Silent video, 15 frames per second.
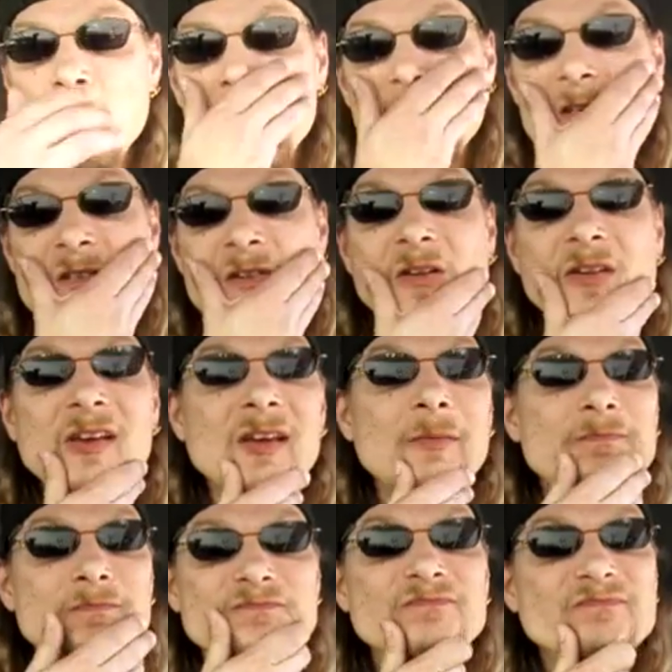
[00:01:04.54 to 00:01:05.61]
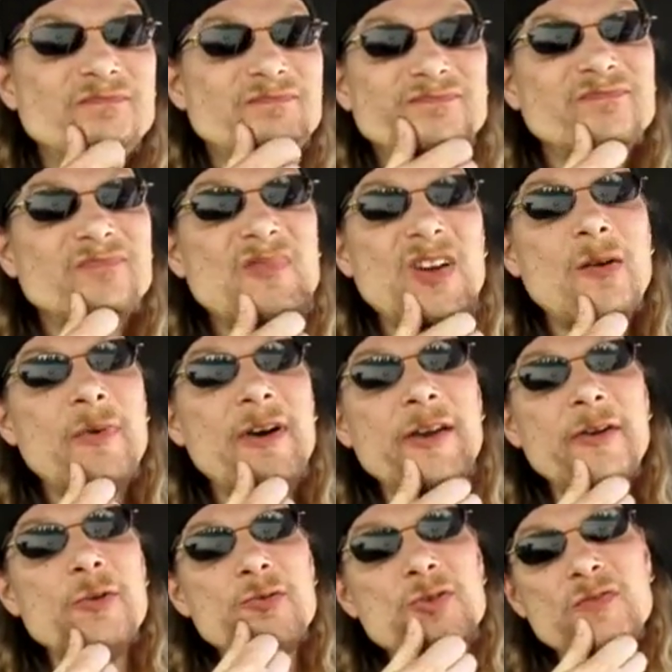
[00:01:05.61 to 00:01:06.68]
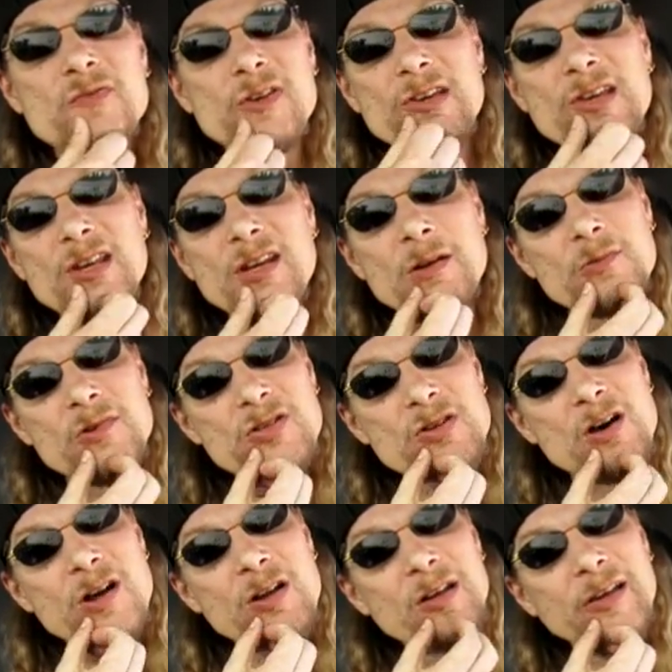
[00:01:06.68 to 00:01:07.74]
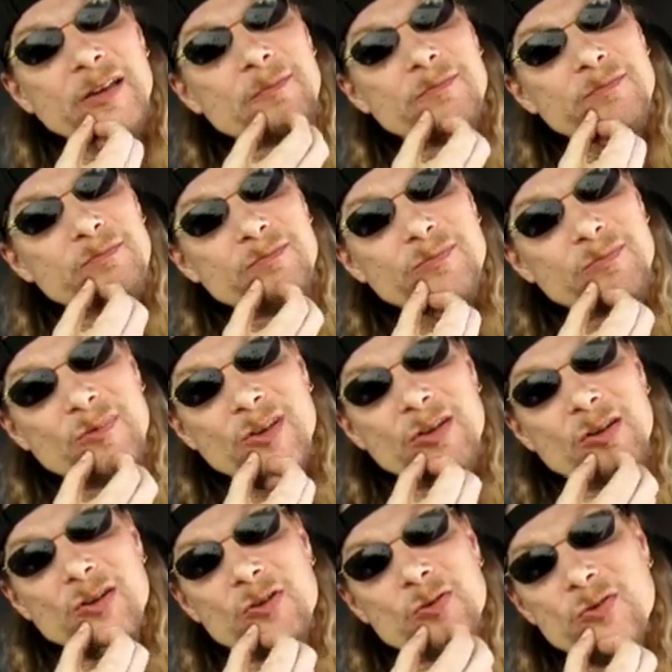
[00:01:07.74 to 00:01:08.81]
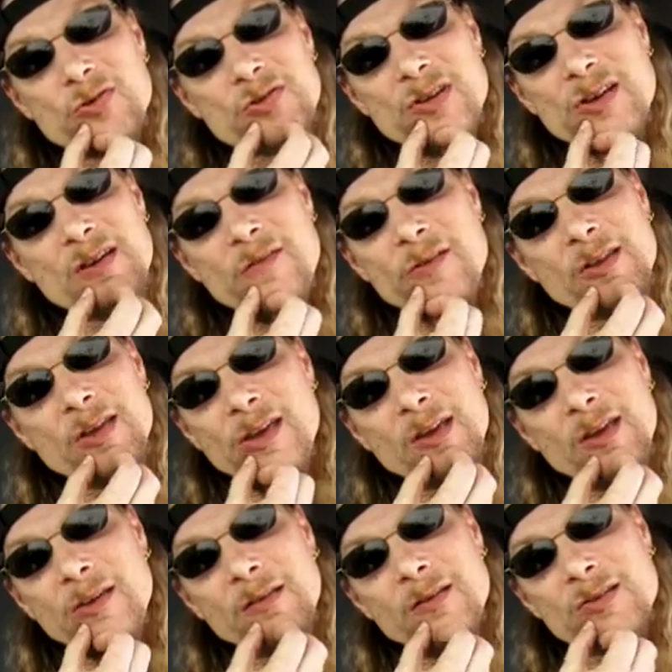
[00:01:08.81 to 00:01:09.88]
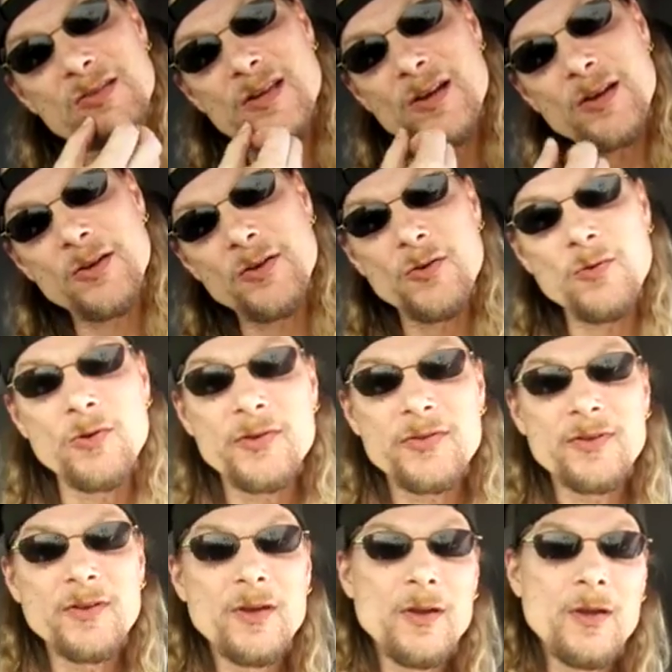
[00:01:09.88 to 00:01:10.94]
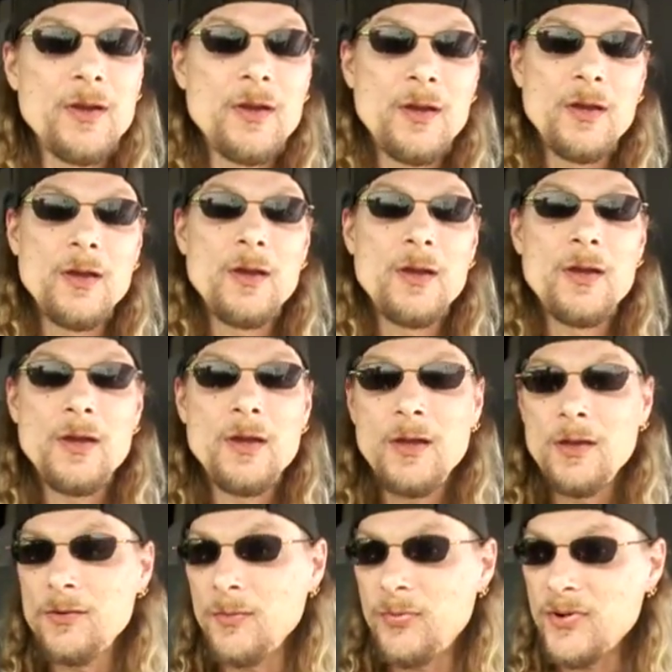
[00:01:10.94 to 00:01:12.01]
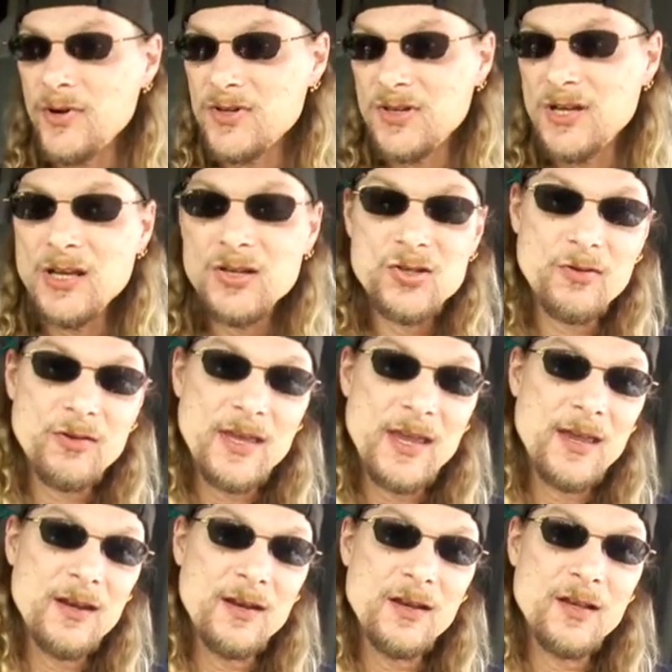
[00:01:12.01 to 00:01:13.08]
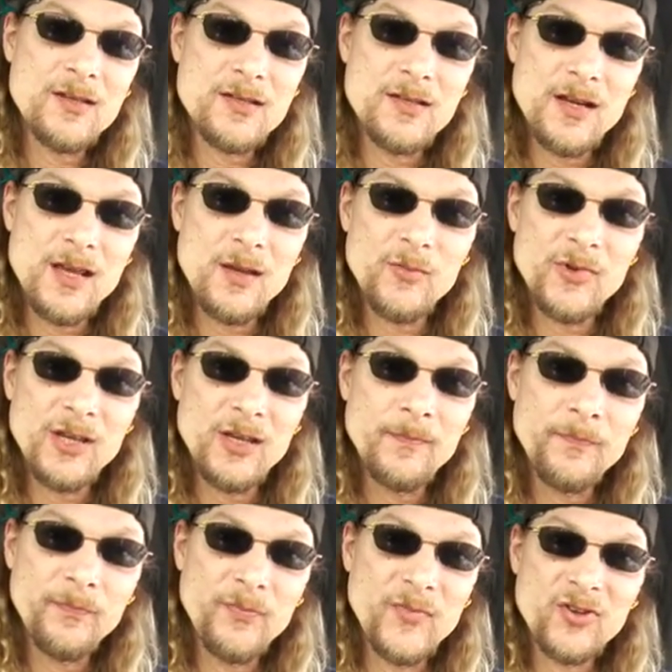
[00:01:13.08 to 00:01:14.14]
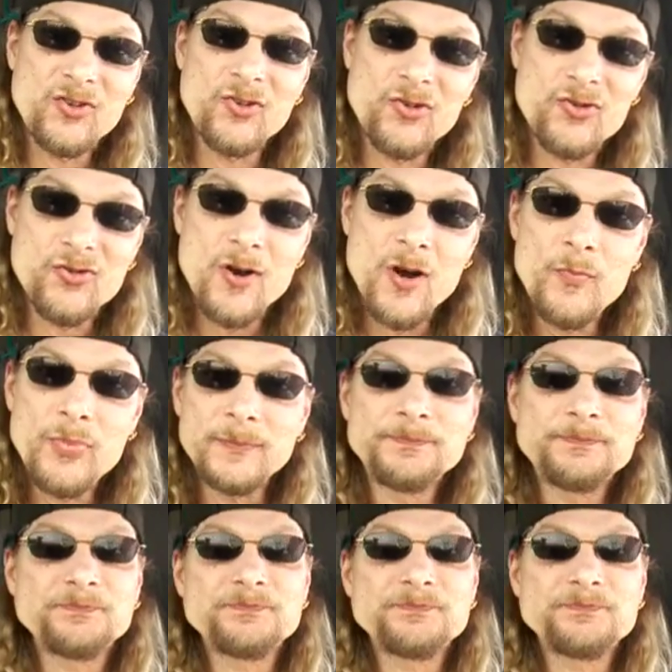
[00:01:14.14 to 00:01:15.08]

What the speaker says: recently on my news feed, and it was all like in the news and everything, and it's got to do with the presidential candidates, namely Mr. Trump.